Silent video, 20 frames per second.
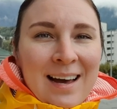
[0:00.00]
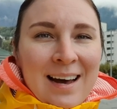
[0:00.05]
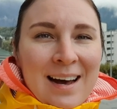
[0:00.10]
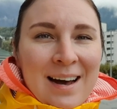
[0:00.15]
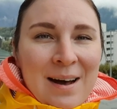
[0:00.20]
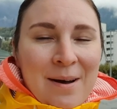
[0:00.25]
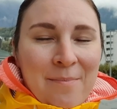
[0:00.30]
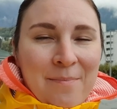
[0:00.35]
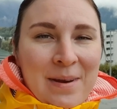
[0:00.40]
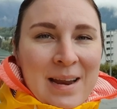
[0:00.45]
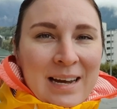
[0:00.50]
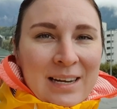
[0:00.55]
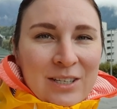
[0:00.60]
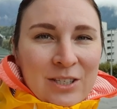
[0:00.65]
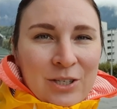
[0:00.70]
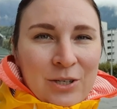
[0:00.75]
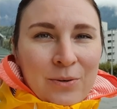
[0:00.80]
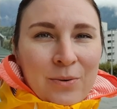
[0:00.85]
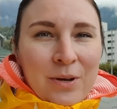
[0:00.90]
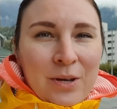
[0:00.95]

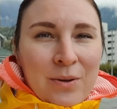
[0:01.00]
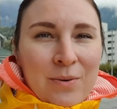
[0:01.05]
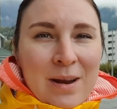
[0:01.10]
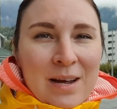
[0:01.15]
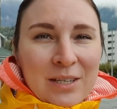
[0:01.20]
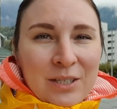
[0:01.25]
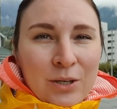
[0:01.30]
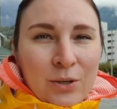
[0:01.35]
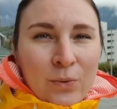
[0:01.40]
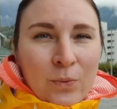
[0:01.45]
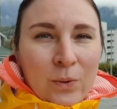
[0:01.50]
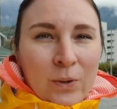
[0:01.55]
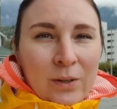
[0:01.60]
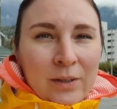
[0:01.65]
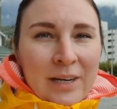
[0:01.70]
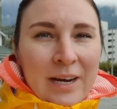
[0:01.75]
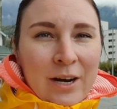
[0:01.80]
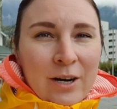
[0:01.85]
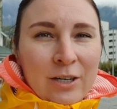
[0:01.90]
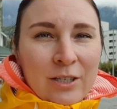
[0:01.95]
next to a UNESCO
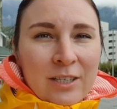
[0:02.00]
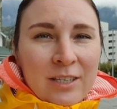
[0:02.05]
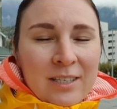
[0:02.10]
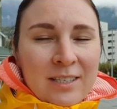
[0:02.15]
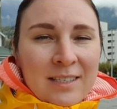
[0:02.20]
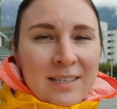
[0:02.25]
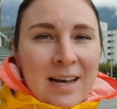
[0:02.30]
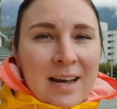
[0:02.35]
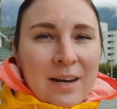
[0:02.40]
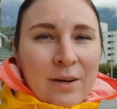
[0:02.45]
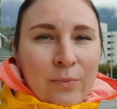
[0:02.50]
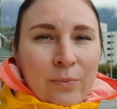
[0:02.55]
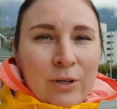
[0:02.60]
World Heritage Site,